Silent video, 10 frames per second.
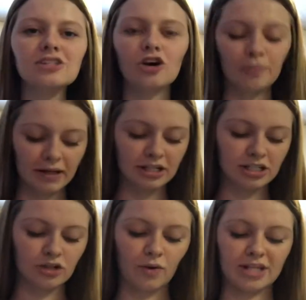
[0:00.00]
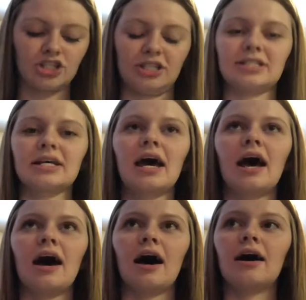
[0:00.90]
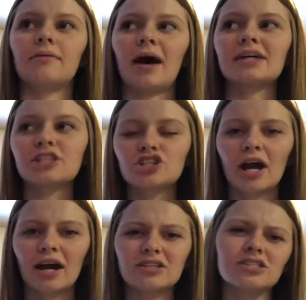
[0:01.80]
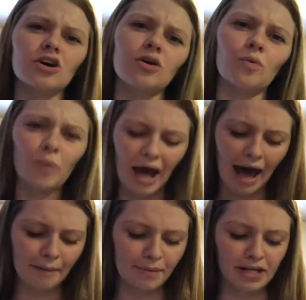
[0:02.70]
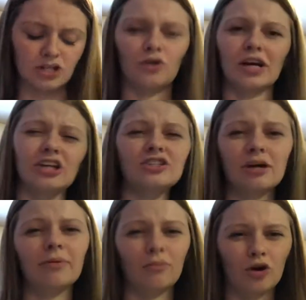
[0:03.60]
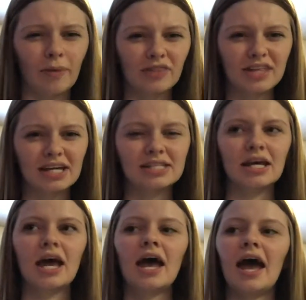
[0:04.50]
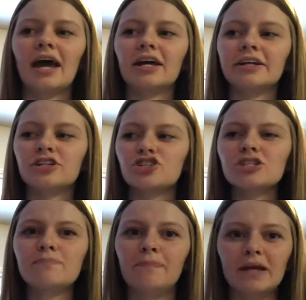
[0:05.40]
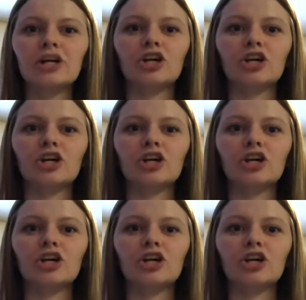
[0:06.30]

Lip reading: open-ended questions. Ask the child, so what happened? Or can you tell me more about this? And just be a